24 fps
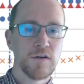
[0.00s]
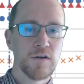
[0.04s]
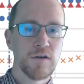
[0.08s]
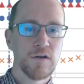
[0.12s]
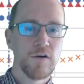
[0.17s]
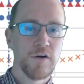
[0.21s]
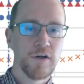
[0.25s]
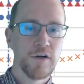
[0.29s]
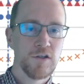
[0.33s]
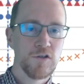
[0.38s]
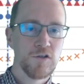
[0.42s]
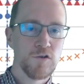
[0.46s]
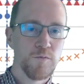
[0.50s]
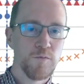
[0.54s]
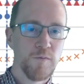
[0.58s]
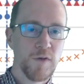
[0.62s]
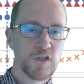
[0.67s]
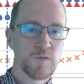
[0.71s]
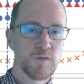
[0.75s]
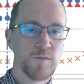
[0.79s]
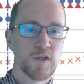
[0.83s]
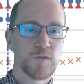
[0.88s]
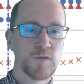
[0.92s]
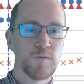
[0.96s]
going to much
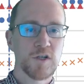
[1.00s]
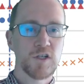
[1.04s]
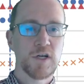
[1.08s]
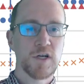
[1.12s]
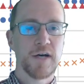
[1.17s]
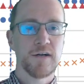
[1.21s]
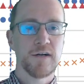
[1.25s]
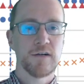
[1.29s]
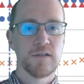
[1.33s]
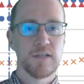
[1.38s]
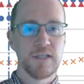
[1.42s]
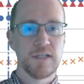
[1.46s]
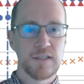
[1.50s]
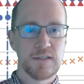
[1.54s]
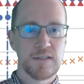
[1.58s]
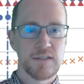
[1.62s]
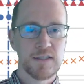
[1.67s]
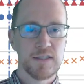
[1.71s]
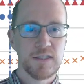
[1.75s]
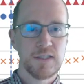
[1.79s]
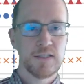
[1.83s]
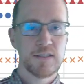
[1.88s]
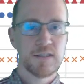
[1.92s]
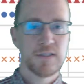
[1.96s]
higher
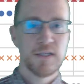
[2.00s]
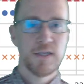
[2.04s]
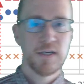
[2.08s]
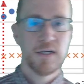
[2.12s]
latencies.